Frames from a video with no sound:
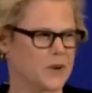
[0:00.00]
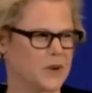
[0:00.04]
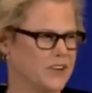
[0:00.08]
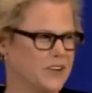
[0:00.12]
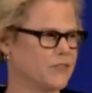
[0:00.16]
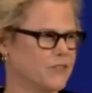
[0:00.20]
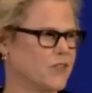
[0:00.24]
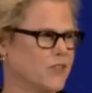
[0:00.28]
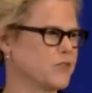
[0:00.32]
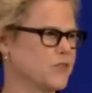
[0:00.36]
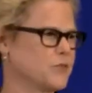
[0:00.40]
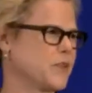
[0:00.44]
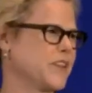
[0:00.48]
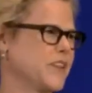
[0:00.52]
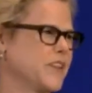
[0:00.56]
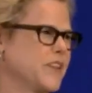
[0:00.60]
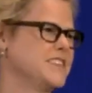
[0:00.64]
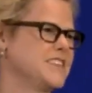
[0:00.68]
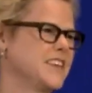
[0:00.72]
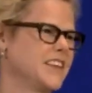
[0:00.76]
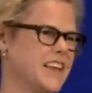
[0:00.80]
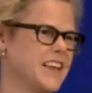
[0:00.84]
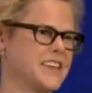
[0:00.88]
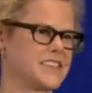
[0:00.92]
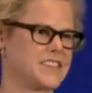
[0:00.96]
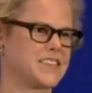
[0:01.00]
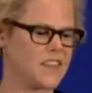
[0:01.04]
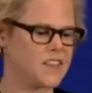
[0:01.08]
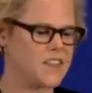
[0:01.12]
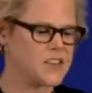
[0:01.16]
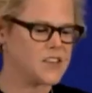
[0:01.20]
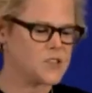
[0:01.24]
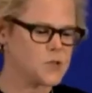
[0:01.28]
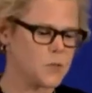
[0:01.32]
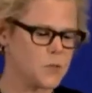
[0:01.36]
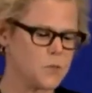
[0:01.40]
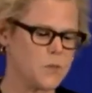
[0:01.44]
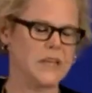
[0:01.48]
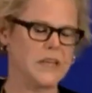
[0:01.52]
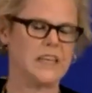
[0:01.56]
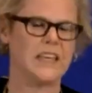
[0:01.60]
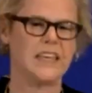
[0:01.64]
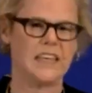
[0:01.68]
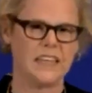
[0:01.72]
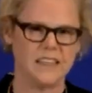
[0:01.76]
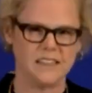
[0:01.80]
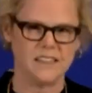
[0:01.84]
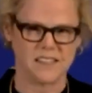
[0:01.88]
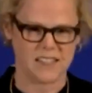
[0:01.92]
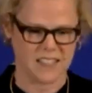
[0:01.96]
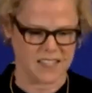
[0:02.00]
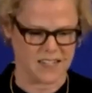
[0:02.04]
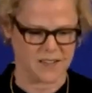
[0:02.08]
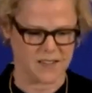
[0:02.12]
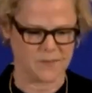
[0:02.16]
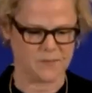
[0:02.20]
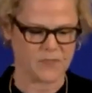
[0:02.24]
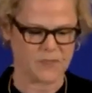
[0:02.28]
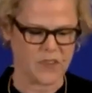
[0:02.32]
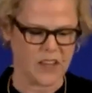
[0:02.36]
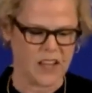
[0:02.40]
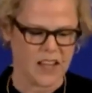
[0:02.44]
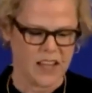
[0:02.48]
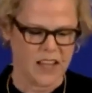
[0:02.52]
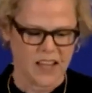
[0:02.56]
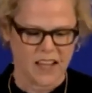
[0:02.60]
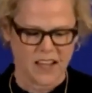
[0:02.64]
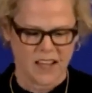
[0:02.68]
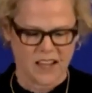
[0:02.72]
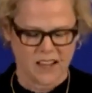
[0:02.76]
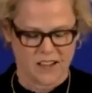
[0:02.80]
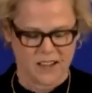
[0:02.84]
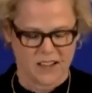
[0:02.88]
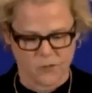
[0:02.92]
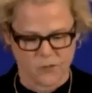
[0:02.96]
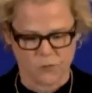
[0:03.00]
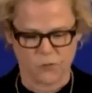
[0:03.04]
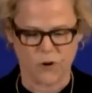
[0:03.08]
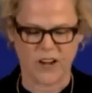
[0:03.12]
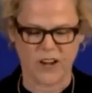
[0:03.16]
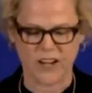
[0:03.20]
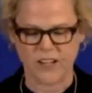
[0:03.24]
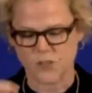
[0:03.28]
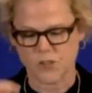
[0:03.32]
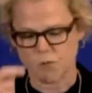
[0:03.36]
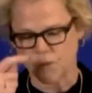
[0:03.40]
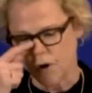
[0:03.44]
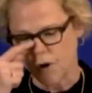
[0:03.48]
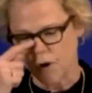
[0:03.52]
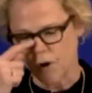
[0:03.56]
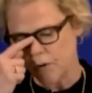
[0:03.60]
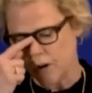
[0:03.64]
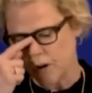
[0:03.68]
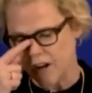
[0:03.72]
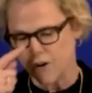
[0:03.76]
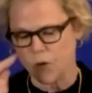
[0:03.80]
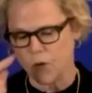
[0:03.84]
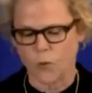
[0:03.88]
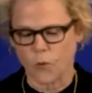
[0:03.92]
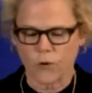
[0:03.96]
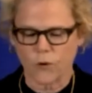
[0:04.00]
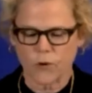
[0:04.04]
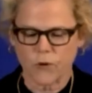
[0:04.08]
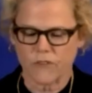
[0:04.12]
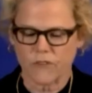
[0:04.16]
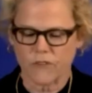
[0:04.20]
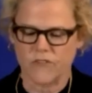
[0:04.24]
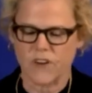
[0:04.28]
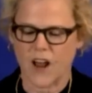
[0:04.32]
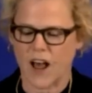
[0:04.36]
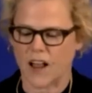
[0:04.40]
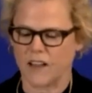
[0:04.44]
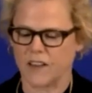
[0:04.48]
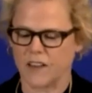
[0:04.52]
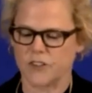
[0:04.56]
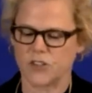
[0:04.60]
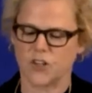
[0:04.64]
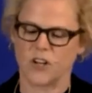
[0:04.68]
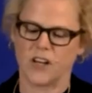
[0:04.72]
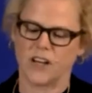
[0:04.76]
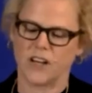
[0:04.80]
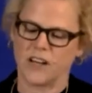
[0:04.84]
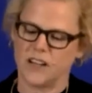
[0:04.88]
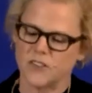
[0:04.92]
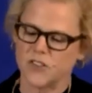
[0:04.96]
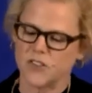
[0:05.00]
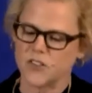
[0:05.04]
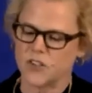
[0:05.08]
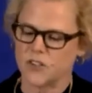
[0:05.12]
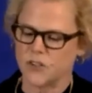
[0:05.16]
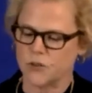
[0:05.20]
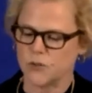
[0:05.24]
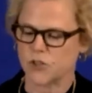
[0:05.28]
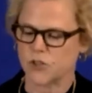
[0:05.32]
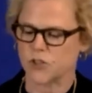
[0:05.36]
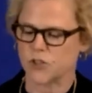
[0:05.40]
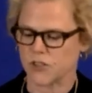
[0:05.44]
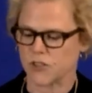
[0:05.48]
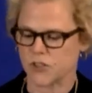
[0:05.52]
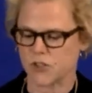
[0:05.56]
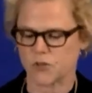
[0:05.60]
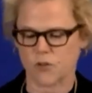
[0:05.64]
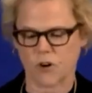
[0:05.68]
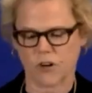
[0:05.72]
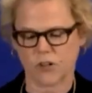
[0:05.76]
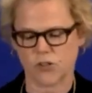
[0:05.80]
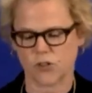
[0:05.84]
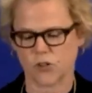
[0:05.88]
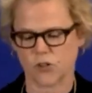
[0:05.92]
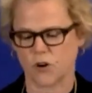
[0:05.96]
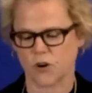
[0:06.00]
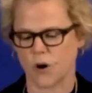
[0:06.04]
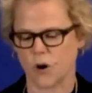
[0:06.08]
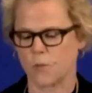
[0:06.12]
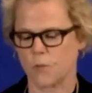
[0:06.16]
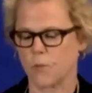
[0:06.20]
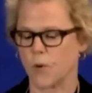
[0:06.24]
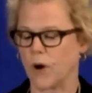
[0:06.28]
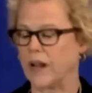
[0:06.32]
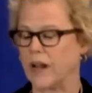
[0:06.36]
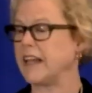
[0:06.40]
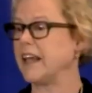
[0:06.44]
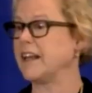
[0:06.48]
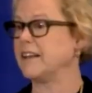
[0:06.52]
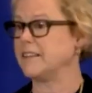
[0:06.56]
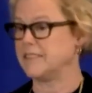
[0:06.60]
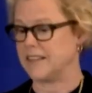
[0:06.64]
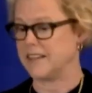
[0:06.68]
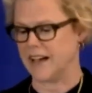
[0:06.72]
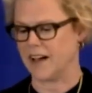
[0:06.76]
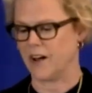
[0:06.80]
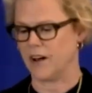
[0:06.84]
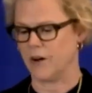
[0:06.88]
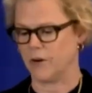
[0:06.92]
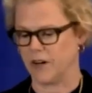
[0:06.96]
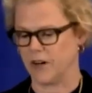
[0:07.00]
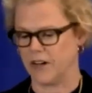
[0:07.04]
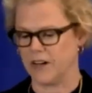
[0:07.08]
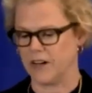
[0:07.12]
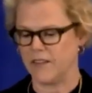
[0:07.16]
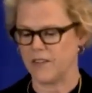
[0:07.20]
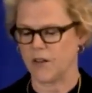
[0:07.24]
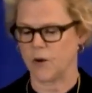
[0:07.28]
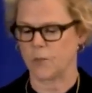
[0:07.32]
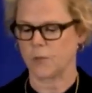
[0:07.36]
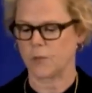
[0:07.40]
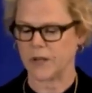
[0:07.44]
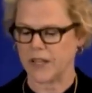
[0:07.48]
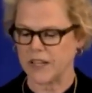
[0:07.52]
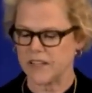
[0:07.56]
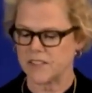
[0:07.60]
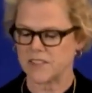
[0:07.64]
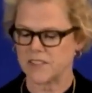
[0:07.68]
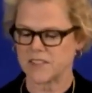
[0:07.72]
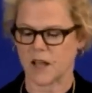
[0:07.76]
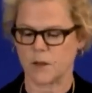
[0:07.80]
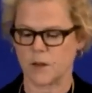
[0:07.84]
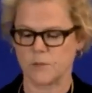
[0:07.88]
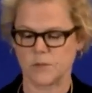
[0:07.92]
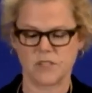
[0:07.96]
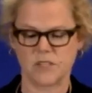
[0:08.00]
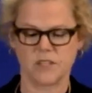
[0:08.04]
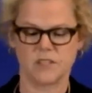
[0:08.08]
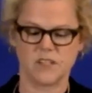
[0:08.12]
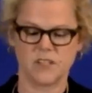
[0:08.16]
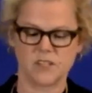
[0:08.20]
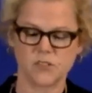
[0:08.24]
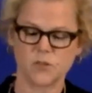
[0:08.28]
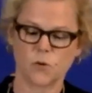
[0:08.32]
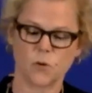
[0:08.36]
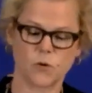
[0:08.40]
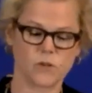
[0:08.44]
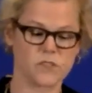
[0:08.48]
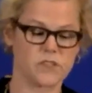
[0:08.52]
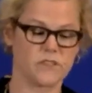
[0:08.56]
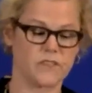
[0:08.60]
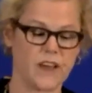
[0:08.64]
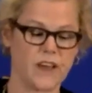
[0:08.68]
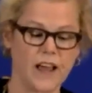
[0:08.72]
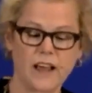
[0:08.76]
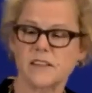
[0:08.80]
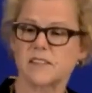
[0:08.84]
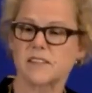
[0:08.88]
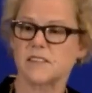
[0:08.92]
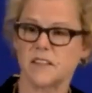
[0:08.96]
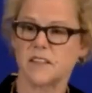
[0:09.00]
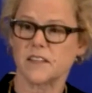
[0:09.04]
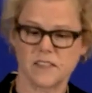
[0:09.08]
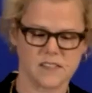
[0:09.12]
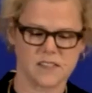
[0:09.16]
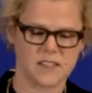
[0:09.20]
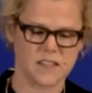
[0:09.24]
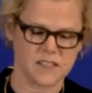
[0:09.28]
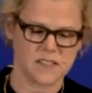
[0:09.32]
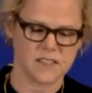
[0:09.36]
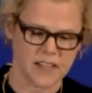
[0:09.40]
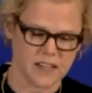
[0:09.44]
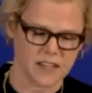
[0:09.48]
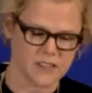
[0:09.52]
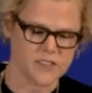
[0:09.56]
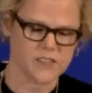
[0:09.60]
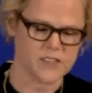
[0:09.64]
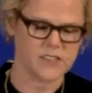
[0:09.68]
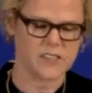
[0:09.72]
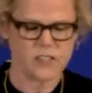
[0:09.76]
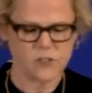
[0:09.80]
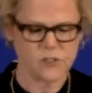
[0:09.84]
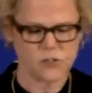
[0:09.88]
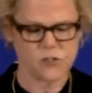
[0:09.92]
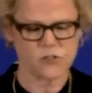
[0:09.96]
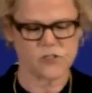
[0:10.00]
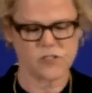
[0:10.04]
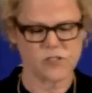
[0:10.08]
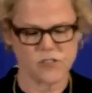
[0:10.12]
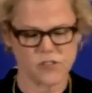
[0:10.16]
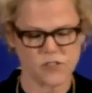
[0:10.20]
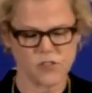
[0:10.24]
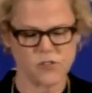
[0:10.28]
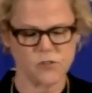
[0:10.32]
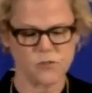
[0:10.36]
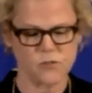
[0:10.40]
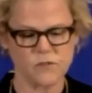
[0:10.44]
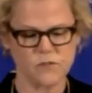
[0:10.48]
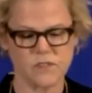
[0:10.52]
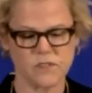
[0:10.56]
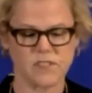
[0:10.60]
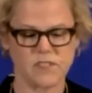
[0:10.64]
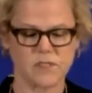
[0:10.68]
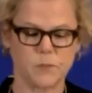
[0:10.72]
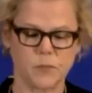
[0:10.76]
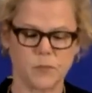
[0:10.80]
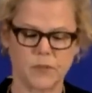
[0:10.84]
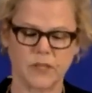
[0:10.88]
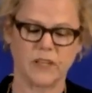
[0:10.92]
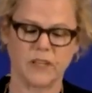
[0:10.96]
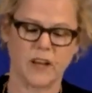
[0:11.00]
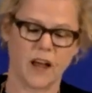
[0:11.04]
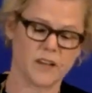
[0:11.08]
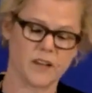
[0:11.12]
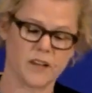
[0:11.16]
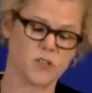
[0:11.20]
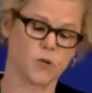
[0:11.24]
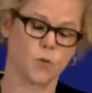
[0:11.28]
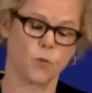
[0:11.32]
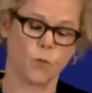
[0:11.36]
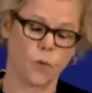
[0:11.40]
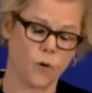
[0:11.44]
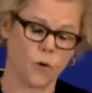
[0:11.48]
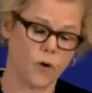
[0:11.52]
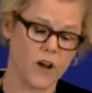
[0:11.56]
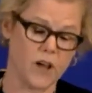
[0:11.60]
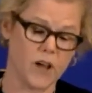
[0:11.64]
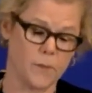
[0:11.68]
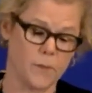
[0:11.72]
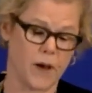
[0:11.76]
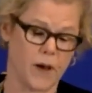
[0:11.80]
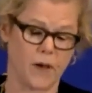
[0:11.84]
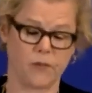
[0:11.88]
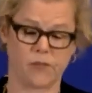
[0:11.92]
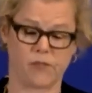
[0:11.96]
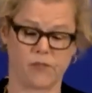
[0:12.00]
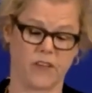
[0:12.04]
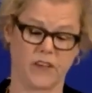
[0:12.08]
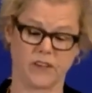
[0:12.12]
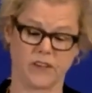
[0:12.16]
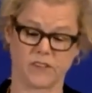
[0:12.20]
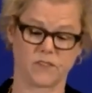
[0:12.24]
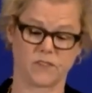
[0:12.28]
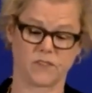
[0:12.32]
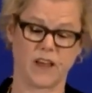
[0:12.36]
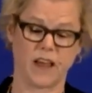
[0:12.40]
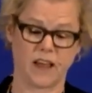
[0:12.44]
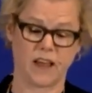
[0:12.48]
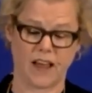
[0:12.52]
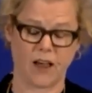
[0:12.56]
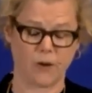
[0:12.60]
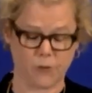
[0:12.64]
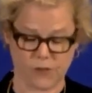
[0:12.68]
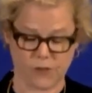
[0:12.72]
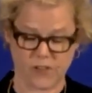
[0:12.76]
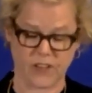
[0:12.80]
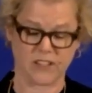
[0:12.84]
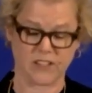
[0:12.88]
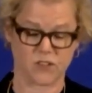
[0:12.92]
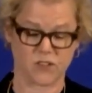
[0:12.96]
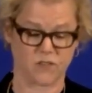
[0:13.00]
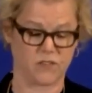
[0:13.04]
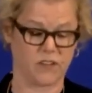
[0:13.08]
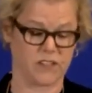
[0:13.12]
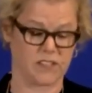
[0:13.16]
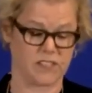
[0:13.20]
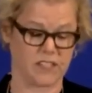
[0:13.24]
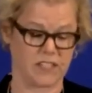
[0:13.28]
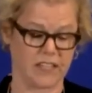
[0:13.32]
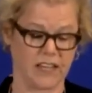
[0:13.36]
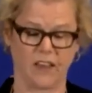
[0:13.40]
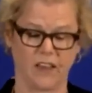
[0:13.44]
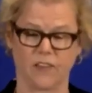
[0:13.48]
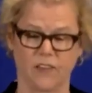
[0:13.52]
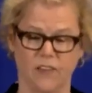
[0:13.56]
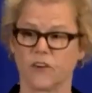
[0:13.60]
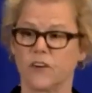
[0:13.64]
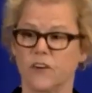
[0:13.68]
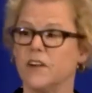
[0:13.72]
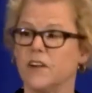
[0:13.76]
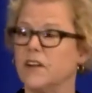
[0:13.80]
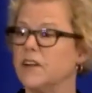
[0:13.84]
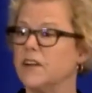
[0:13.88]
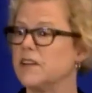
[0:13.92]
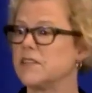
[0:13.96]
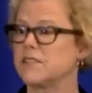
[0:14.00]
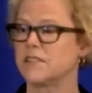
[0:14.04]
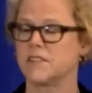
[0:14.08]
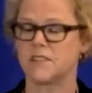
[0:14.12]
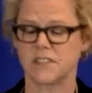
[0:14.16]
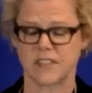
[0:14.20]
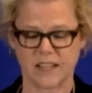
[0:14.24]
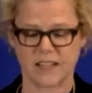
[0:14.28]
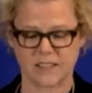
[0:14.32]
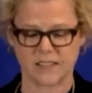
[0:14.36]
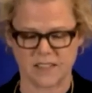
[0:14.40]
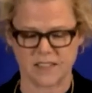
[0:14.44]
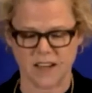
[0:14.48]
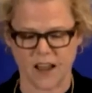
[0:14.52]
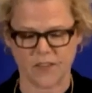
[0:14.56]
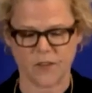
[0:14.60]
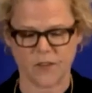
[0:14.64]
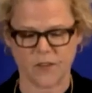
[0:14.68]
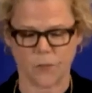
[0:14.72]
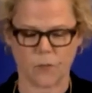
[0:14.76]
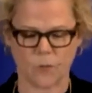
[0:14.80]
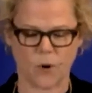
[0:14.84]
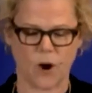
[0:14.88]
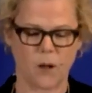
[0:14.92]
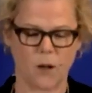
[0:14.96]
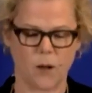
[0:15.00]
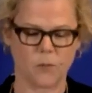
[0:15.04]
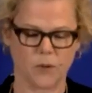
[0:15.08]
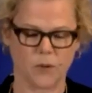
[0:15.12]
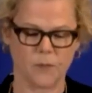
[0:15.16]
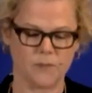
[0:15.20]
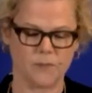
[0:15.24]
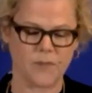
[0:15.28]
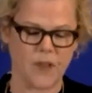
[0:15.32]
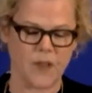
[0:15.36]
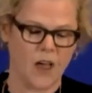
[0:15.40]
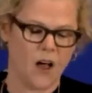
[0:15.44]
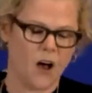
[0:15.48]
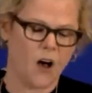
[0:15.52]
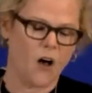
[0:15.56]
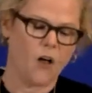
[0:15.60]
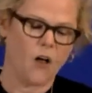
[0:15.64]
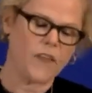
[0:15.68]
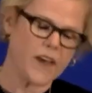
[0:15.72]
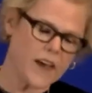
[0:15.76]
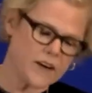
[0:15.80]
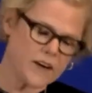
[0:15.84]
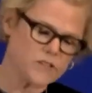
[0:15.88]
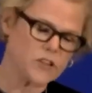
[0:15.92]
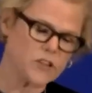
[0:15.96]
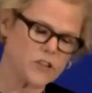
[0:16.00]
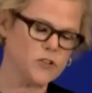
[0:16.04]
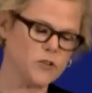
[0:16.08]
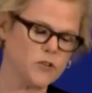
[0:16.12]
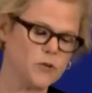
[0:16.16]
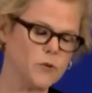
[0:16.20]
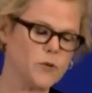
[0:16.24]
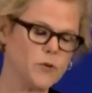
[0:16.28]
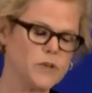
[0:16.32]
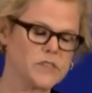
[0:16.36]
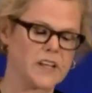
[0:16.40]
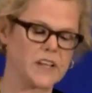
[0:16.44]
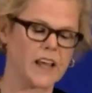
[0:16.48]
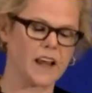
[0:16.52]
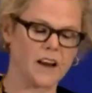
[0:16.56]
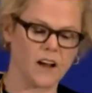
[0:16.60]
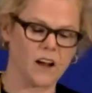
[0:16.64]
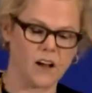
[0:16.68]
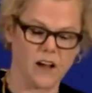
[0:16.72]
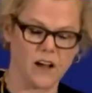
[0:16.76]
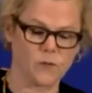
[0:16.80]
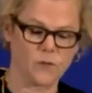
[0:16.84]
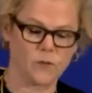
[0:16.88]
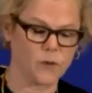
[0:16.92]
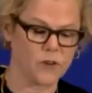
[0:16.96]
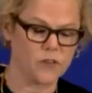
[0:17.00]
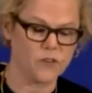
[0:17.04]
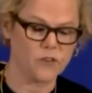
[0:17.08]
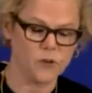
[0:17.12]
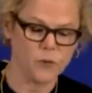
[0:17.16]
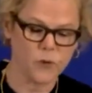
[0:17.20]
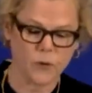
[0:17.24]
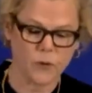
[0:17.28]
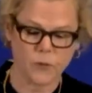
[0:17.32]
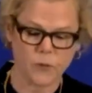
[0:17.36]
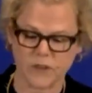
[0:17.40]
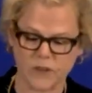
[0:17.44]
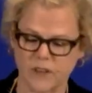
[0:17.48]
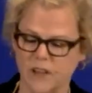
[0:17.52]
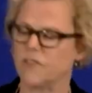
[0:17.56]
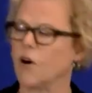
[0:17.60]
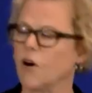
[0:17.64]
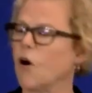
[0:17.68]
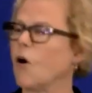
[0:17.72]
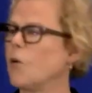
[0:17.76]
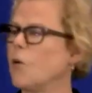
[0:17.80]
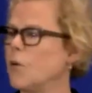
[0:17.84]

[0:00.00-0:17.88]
is anyone involved with ACLS, that this would be easy. Readings wrote, an order of knowledge and an institutional structure are breaking down, and in their place comes the discourse of excellence that tells teachers and students simply not to worry about things, how things fit together, since that's not their problem. All they have to do is get on with doing what